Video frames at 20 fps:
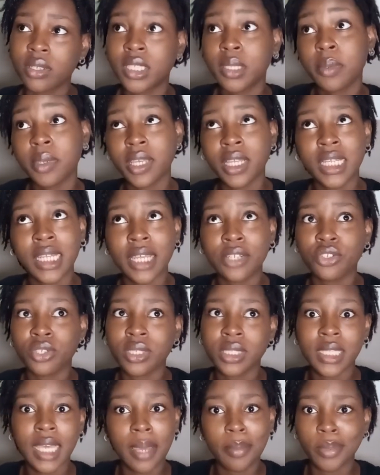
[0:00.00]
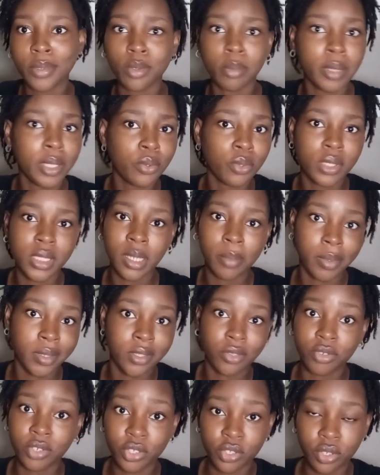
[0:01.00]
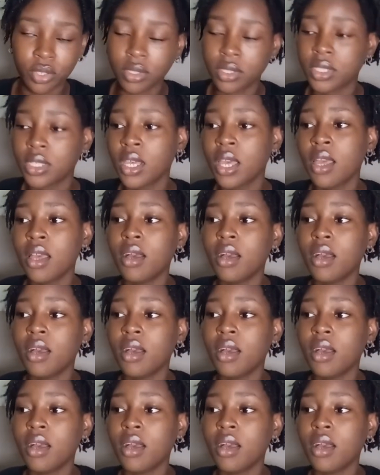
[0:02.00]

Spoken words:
Typically, I just type it on my notes app and screenshots.